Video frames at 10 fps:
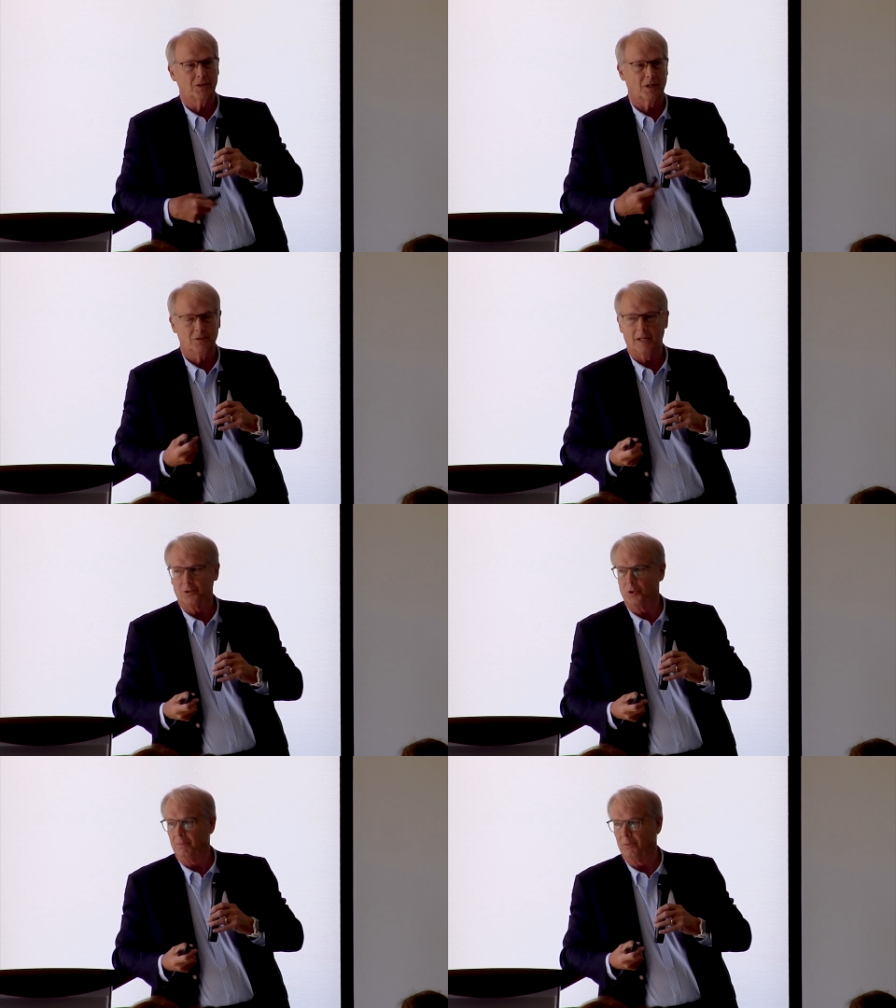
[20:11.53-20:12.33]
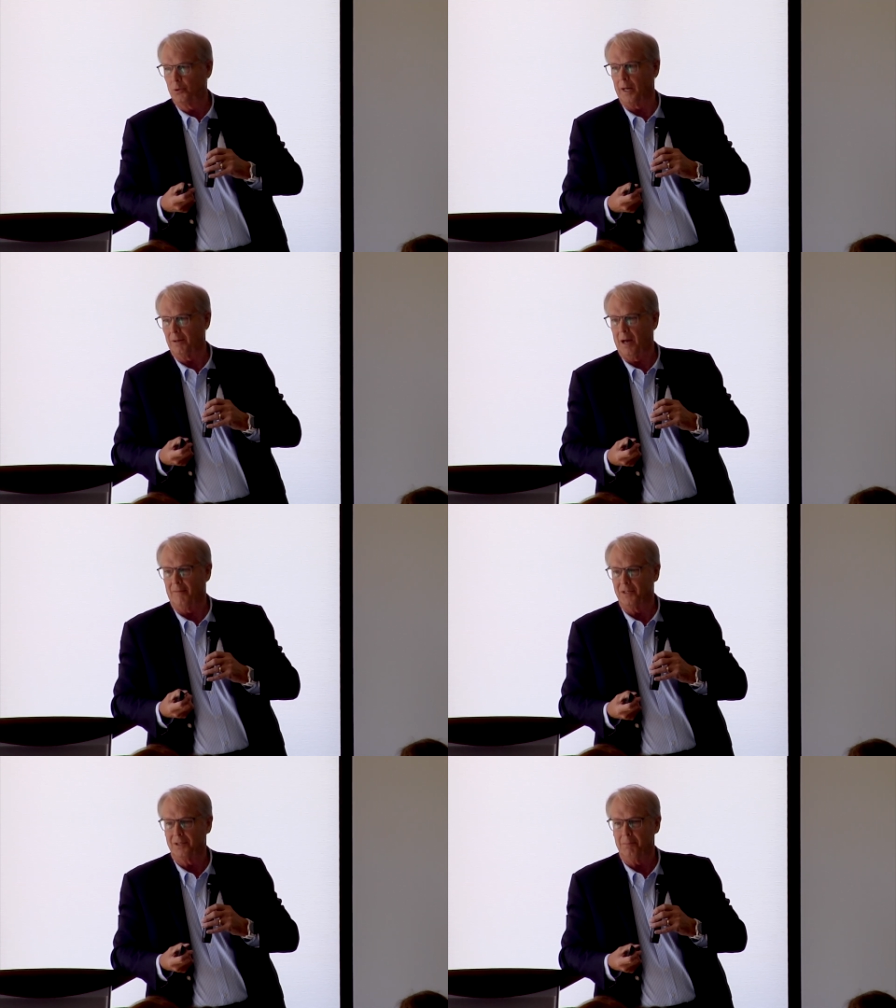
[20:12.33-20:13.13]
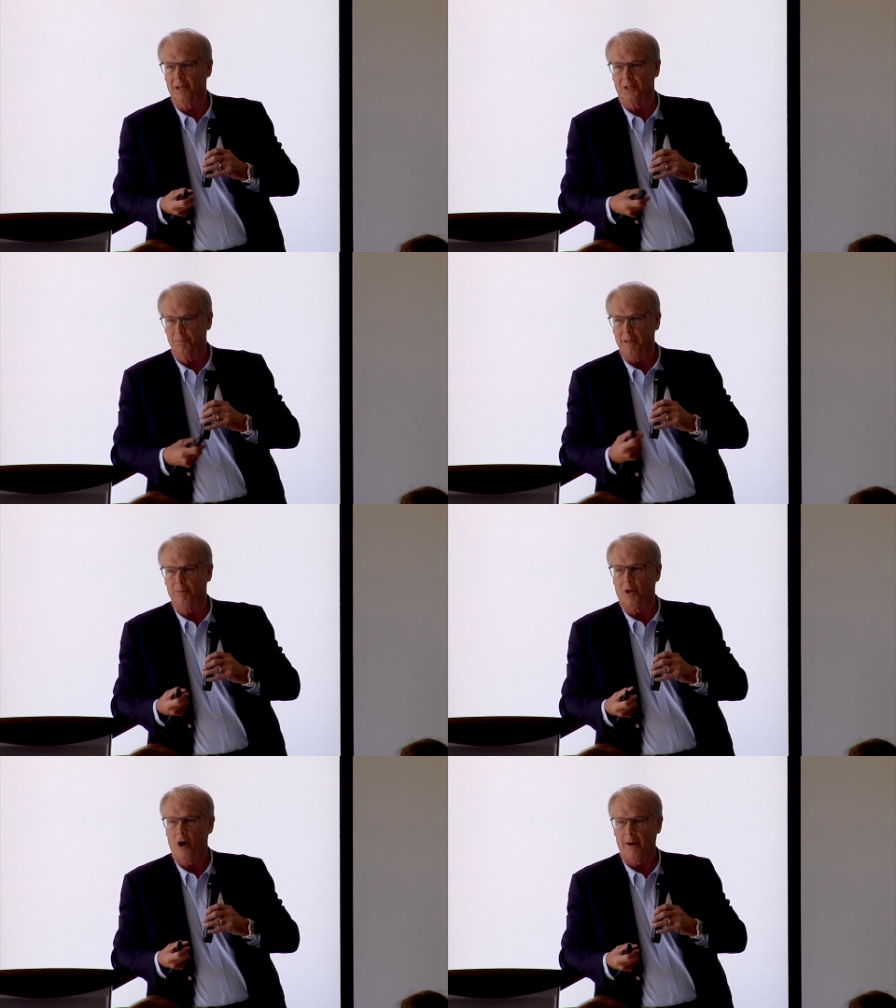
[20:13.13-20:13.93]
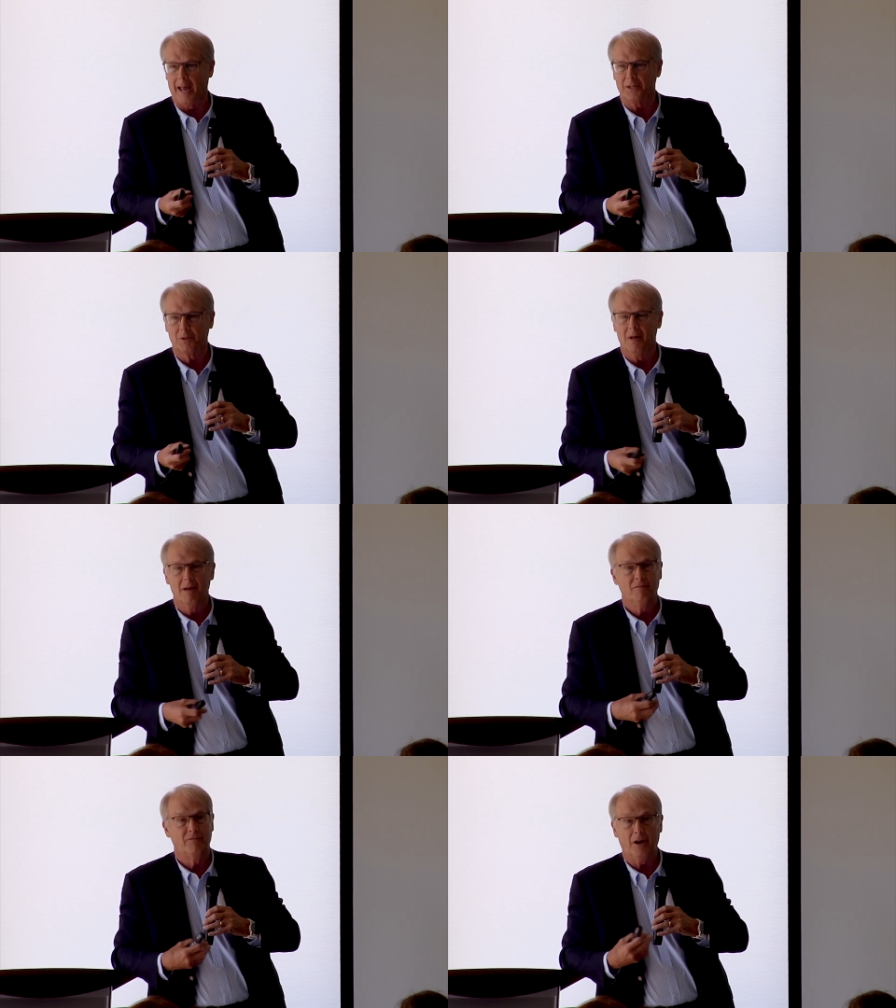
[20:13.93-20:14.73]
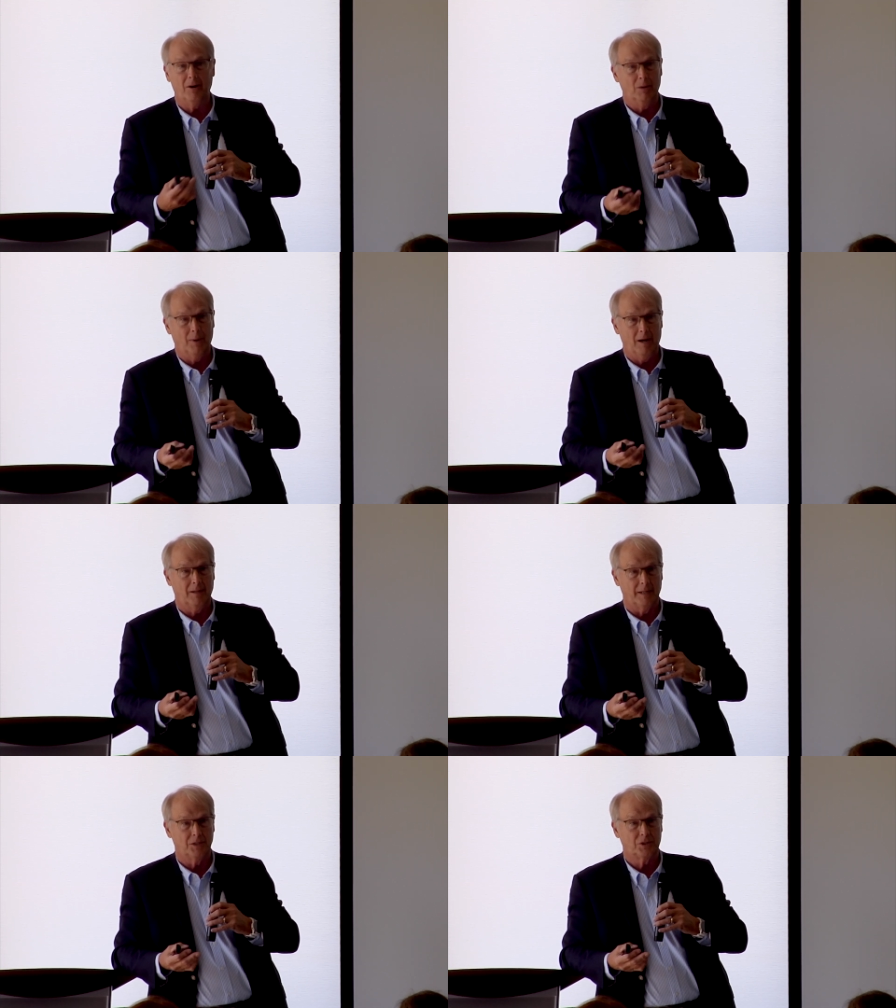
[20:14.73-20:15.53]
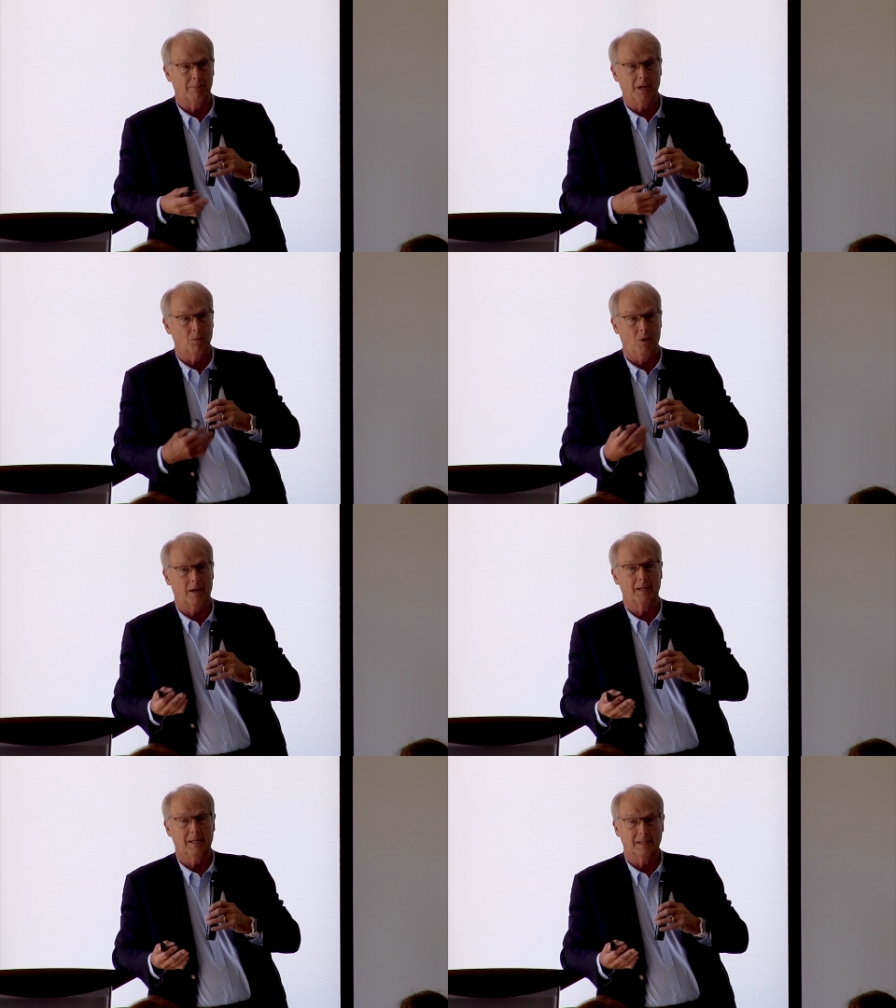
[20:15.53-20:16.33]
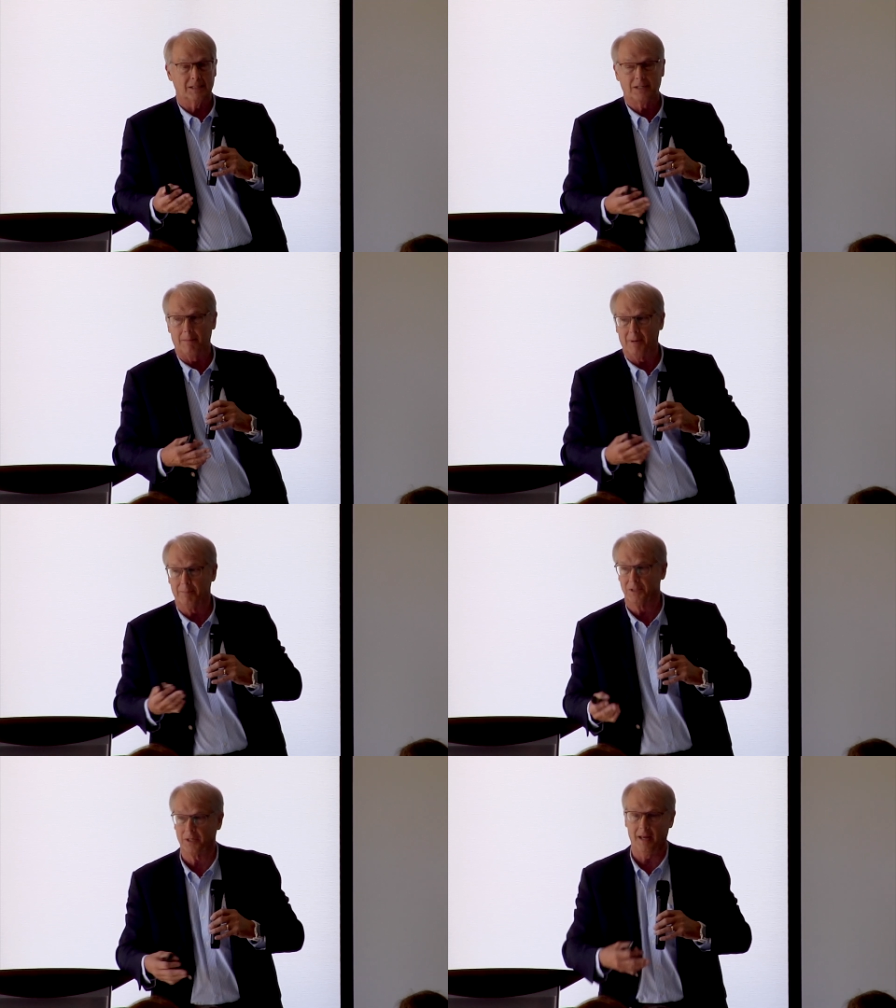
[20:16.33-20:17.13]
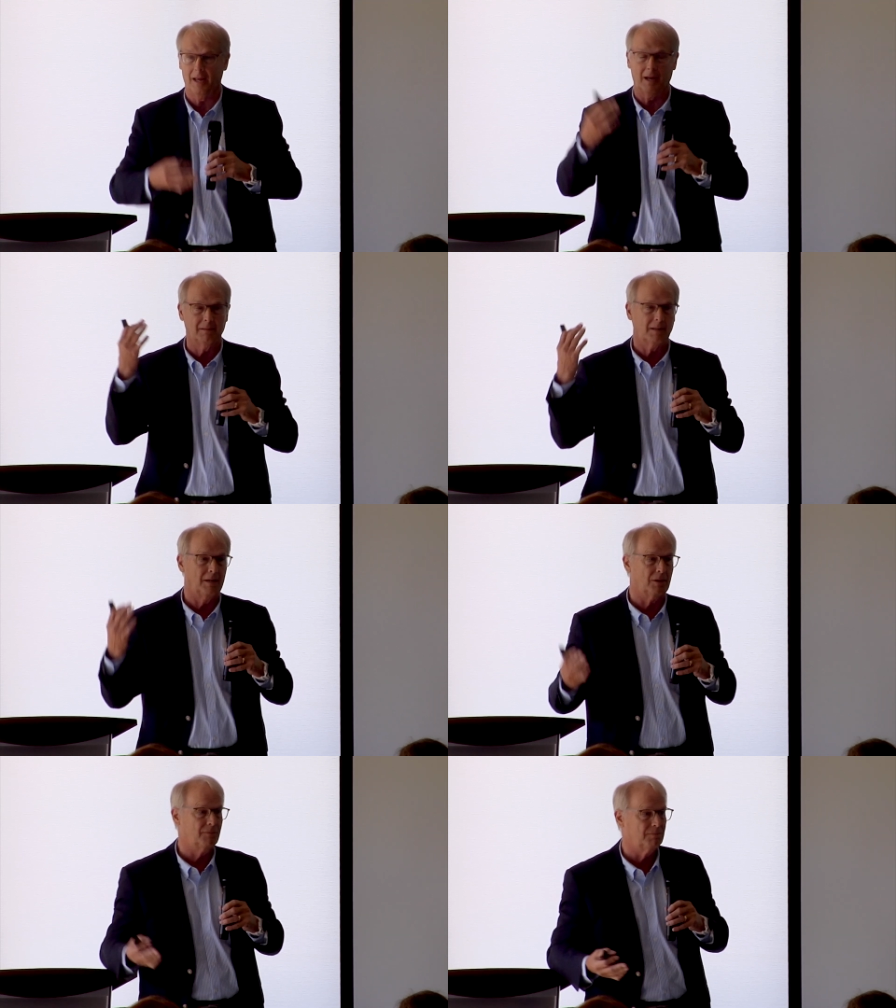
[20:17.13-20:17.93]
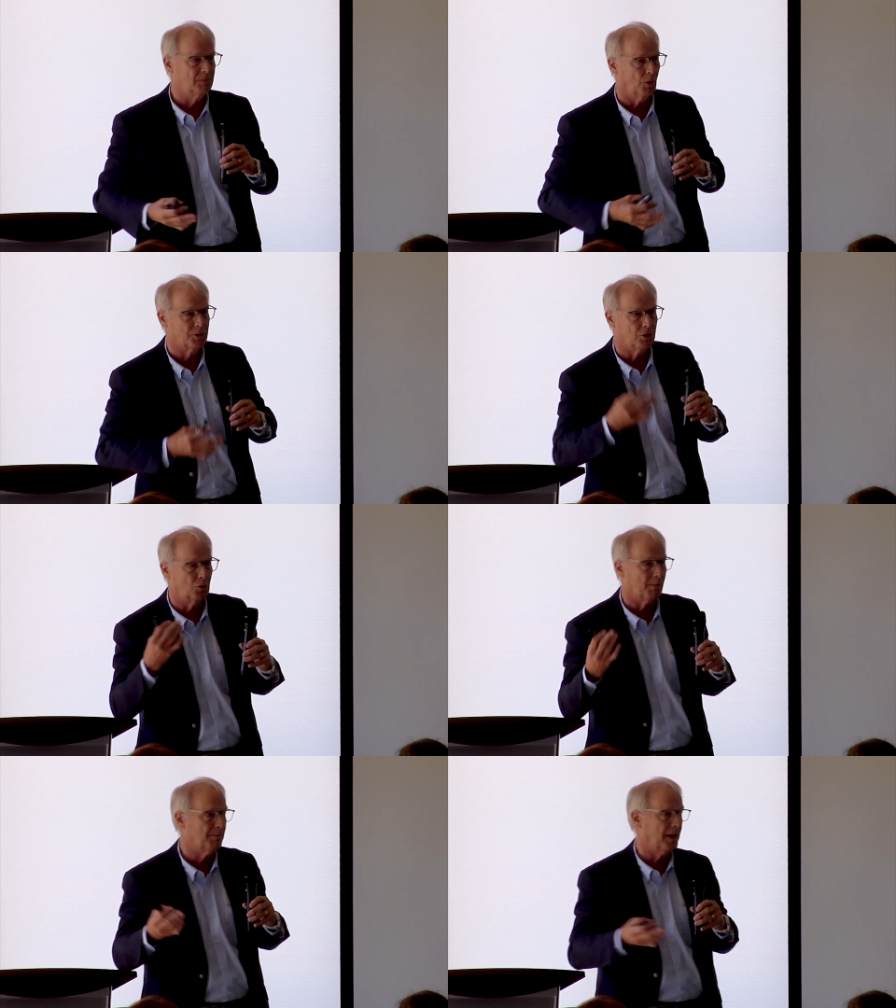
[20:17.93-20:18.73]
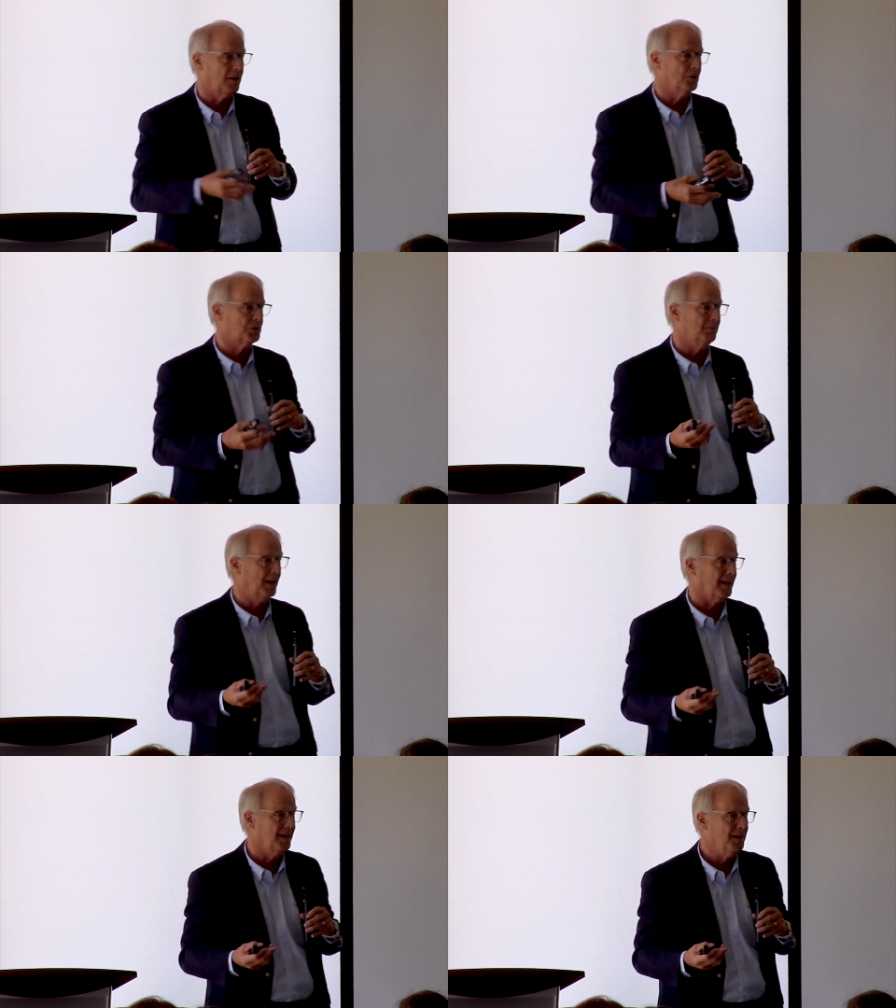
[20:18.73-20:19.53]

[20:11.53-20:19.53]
It's a trick, obviously, because people are asked. Very rarely does somebody walk in and step up and say, hey, I don't know what to do with my money. Here's some money.